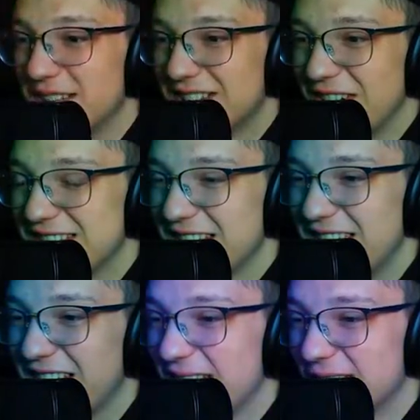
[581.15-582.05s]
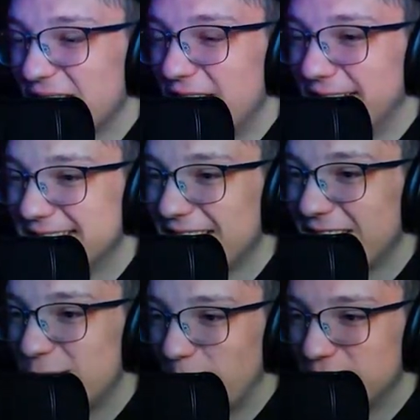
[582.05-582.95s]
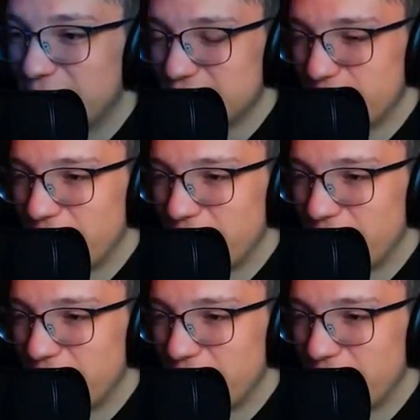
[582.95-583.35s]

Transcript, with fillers: So it's like those unnecessary jump scares or